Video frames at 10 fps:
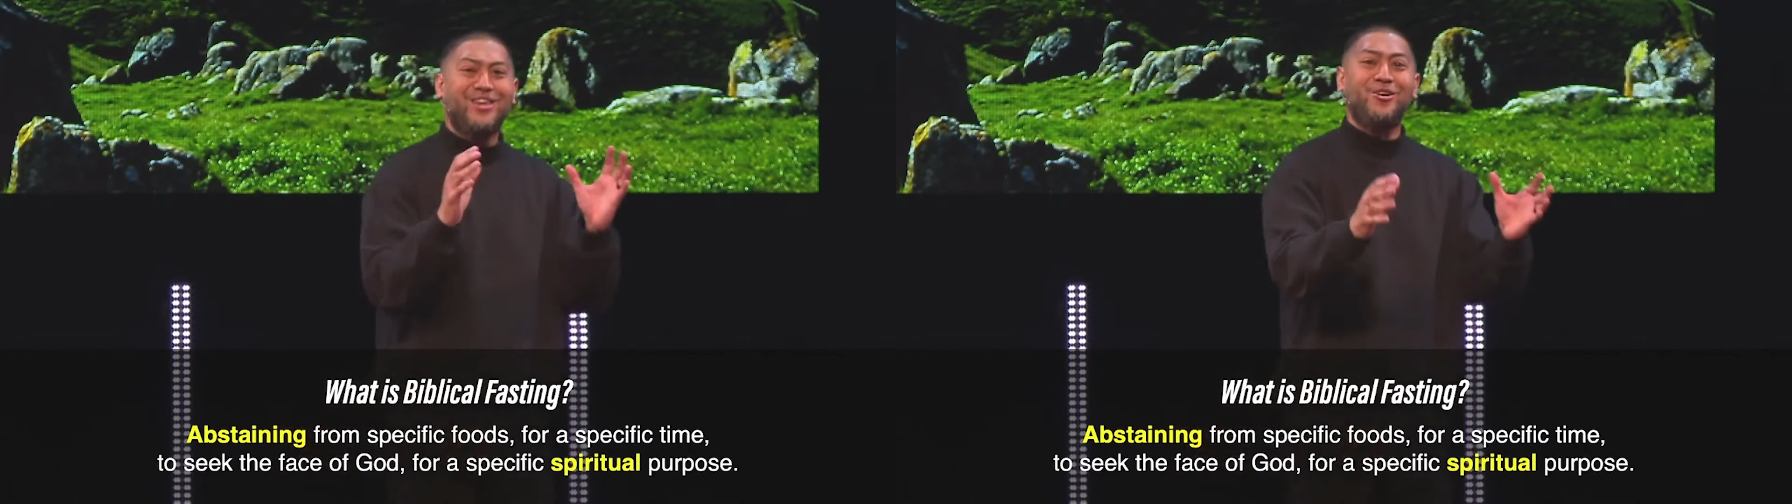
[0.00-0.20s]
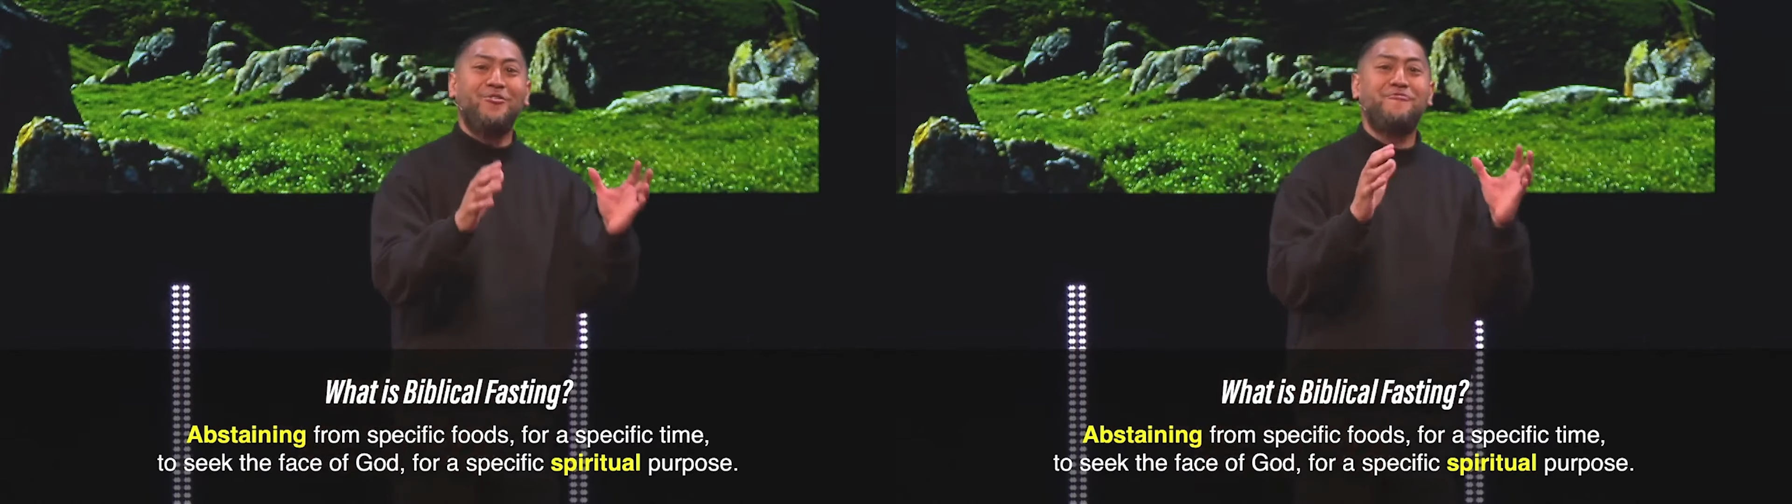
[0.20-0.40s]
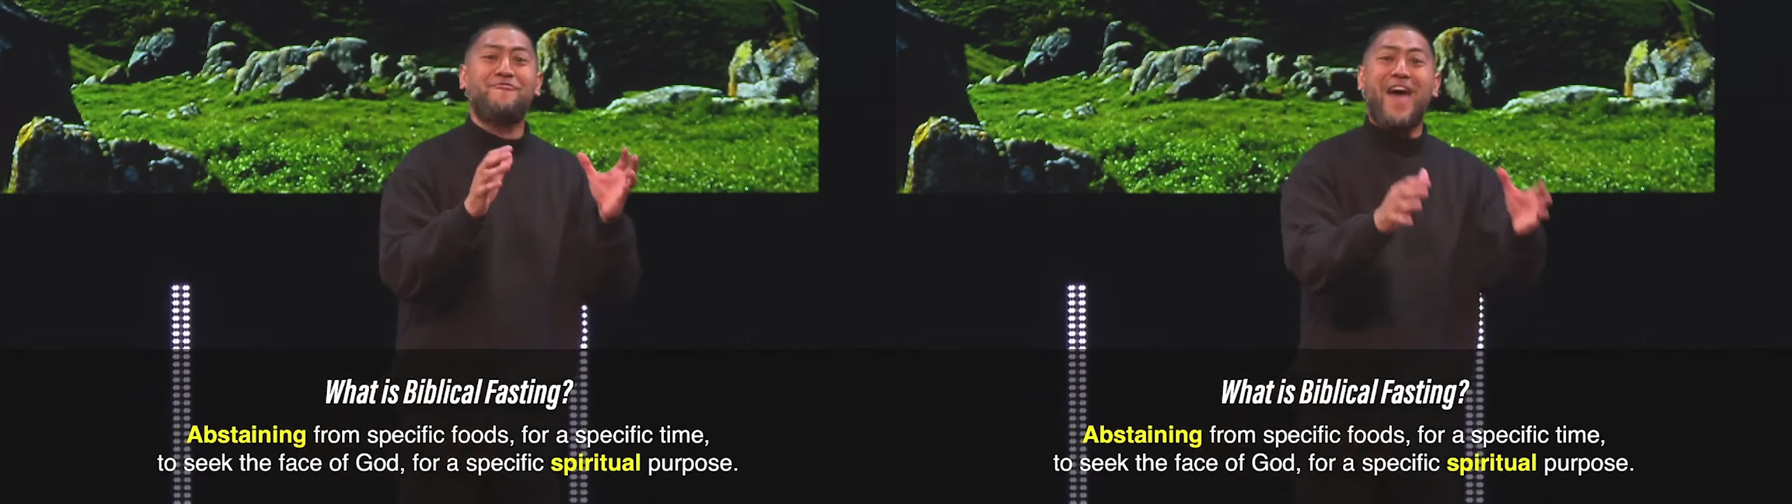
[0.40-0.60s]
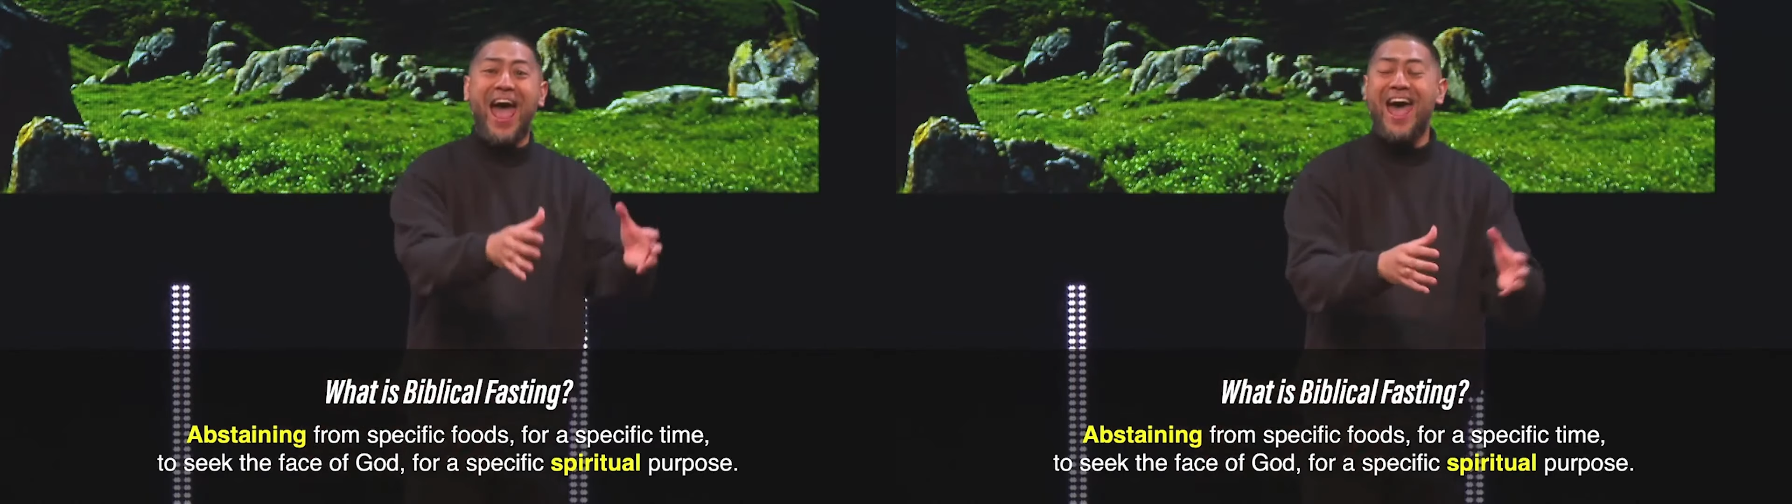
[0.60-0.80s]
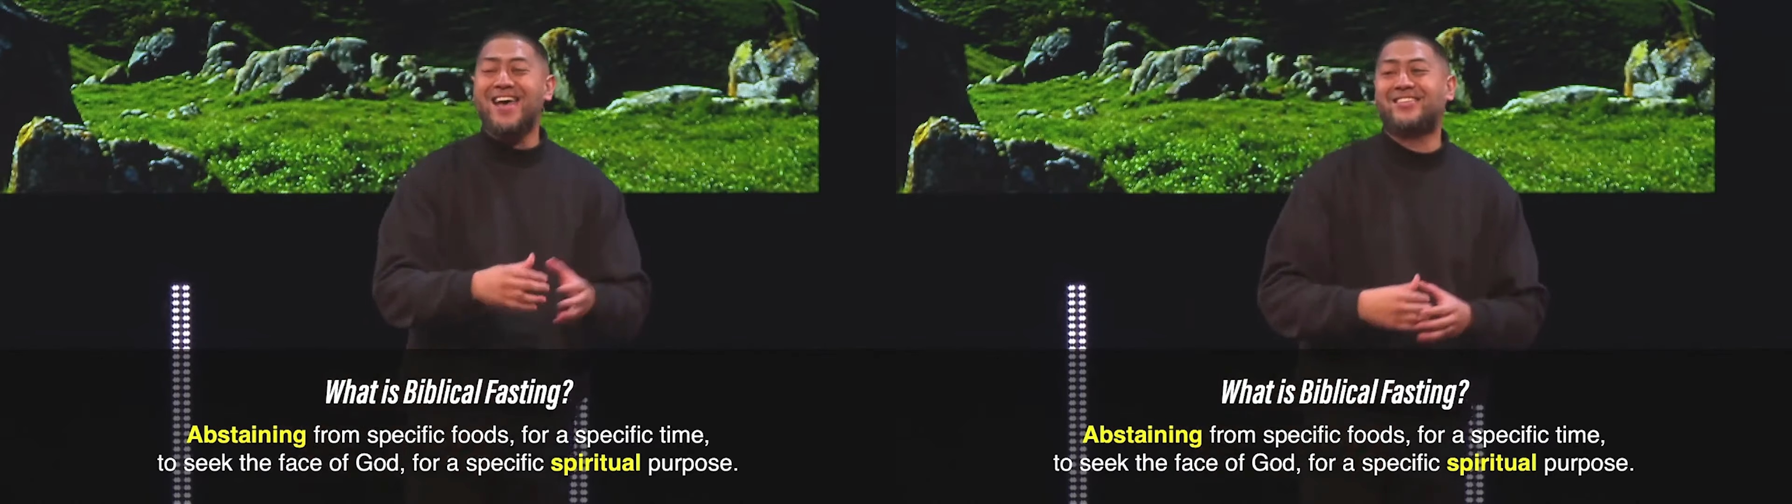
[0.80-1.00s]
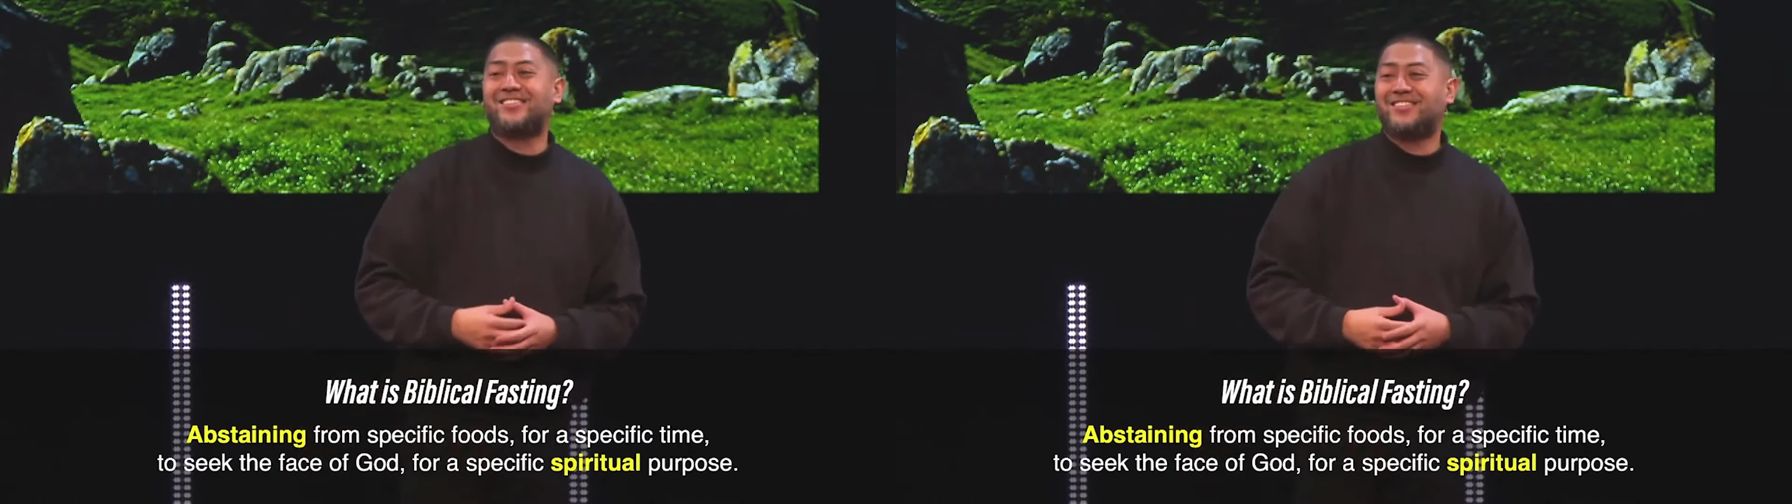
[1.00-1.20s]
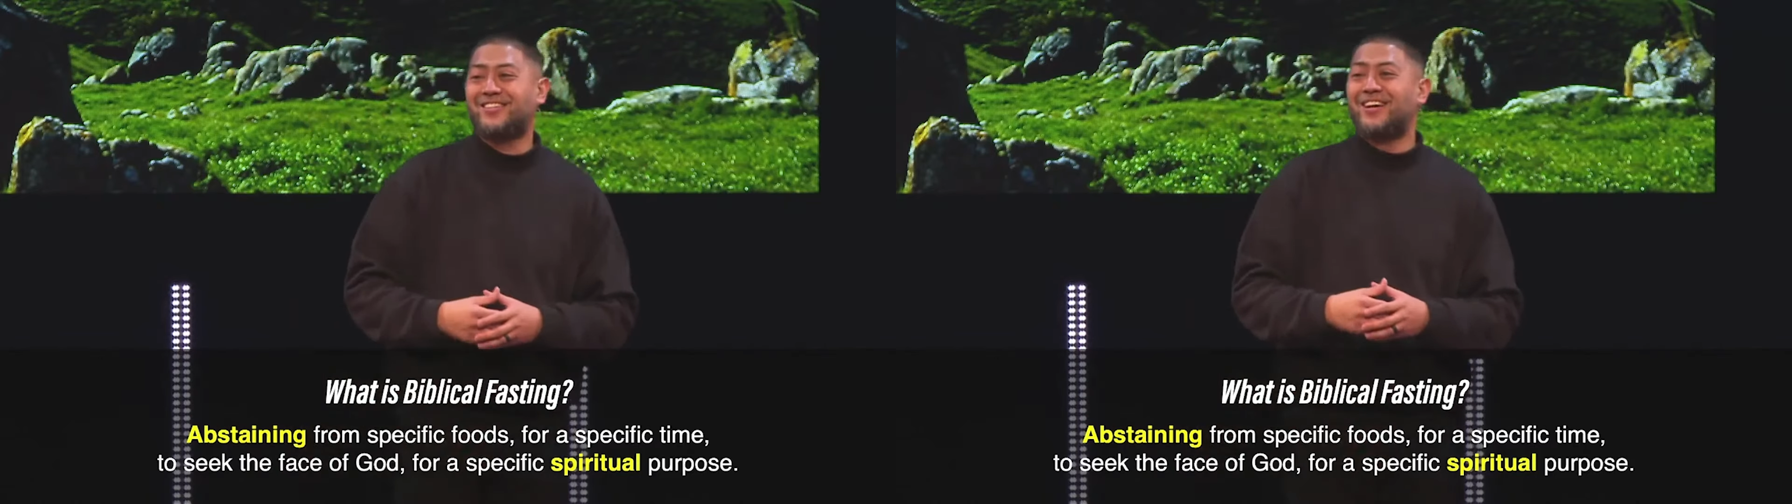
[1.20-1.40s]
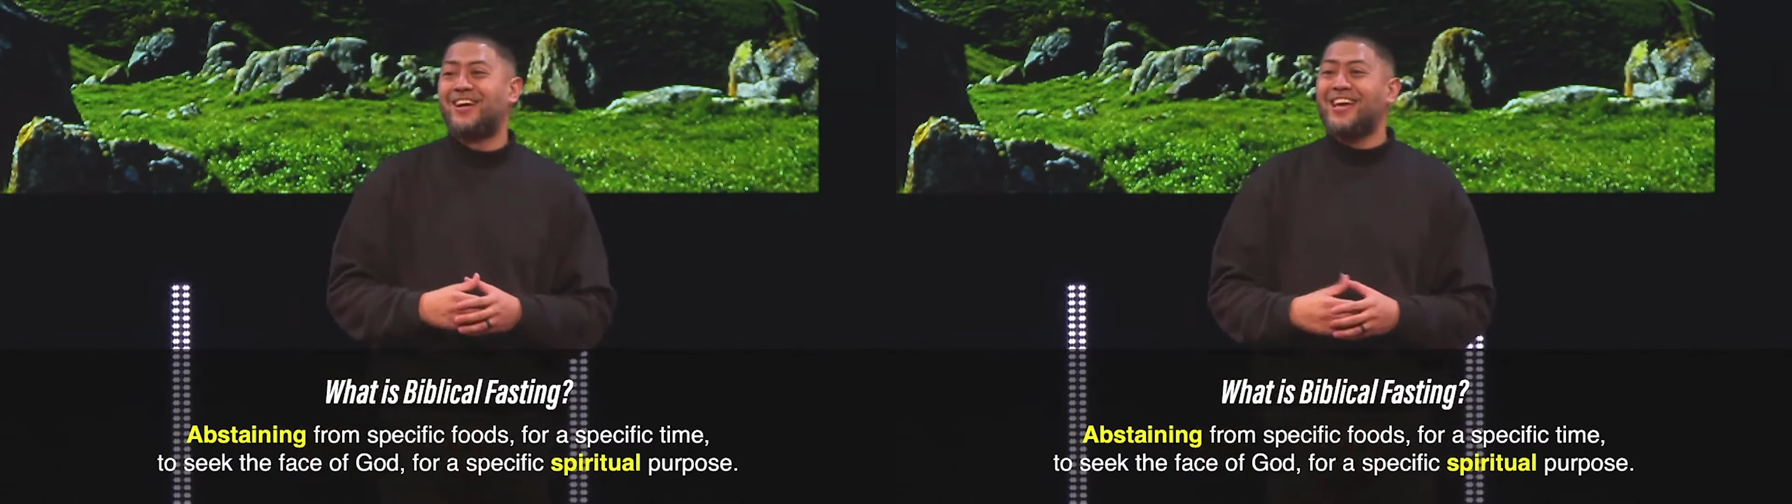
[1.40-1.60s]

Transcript: you fast,